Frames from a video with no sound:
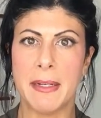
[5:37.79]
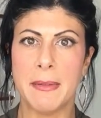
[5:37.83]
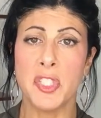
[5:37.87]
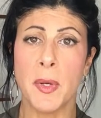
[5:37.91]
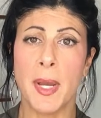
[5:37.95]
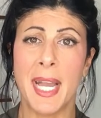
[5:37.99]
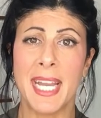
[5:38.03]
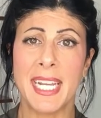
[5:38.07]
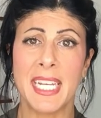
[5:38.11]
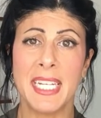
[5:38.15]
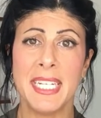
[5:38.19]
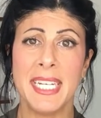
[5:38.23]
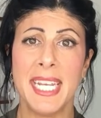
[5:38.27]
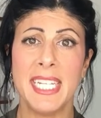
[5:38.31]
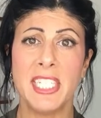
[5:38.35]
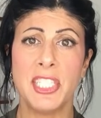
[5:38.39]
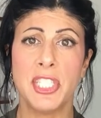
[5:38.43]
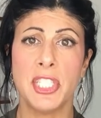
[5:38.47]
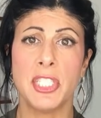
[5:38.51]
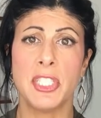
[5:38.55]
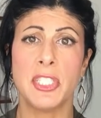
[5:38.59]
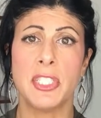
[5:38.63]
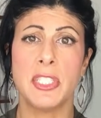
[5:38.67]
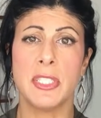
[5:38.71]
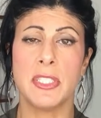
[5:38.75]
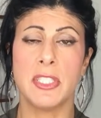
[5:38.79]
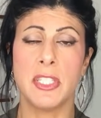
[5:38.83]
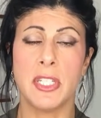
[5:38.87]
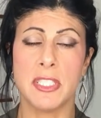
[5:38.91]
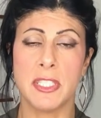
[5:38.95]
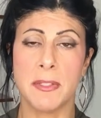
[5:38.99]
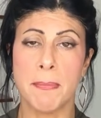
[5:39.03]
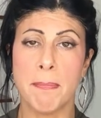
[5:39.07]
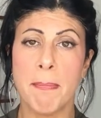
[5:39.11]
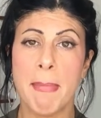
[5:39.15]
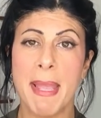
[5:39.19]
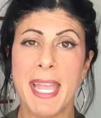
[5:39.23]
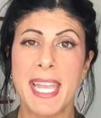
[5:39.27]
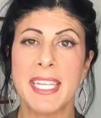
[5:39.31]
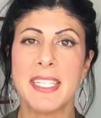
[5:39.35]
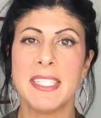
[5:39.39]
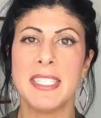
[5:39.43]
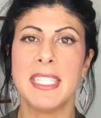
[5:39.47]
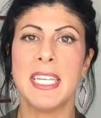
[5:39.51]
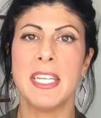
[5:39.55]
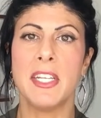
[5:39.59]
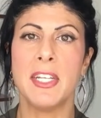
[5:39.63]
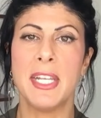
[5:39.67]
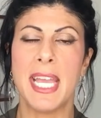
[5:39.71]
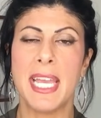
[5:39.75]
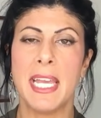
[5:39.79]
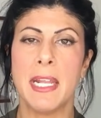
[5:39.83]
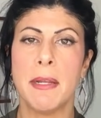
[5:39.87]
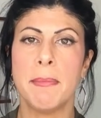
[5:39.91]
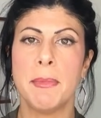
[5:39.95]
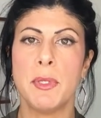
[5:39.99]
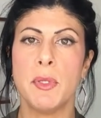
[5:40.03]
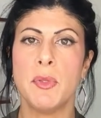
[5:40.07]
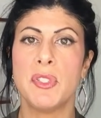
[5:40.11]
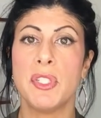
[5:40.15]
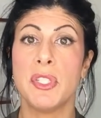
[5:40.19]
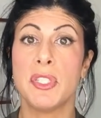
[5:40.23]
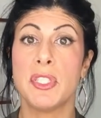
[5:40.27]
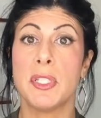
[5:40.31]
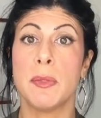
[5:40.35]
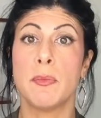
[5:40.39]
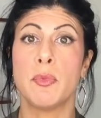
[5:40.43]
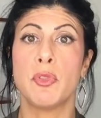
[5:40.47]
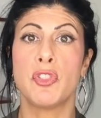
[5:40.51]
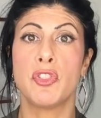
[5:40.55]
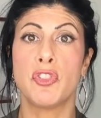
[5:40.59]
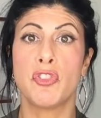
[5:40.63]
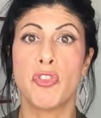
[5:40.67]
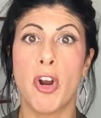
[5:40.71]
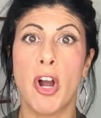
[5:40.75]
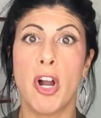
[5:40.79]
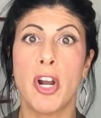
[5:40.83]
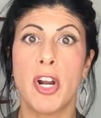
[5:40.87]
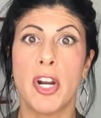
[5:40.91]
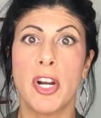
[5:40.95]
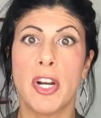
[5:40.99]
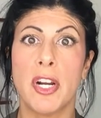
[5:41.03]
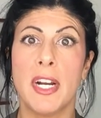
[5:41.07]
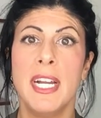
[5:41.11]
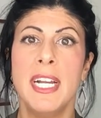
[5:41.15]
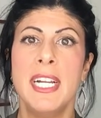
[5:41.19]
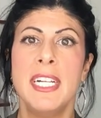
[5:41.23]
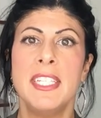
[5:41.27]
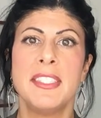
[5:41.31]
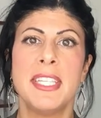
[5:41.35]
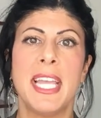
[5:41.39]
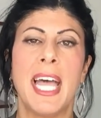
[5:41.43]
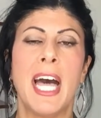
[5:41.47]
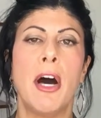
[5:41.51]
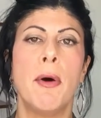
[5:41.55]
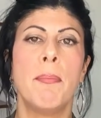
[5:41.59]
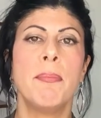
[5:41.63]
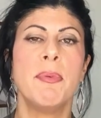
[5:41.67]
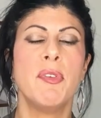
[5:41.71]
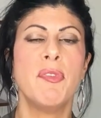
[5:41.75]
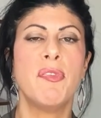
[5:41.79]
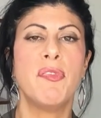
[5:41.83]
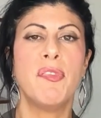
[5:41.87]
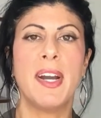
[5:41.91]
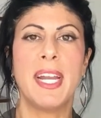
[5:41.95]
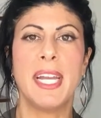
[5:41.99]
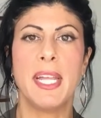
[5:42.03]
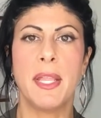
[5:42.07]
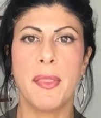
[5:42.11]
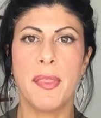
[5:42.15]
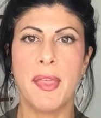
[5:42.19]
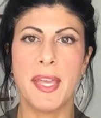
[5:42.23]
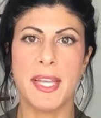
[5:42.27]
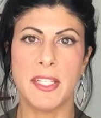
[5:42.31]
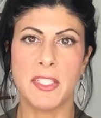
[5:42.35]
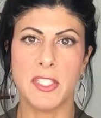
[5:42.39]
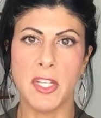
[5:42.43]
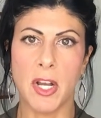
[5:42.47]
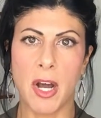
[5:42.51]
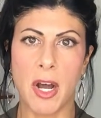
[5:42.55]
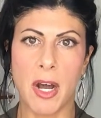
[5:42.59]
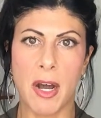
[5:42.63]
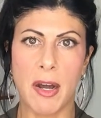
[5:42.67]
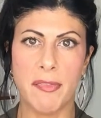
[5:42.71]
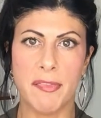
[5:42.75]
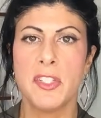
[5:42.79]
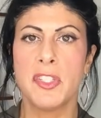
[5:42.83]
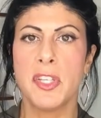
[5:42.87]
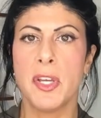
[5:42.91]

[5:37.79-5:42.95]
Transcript: So echinacea just makes the innate immune system stronger to help you fight things off.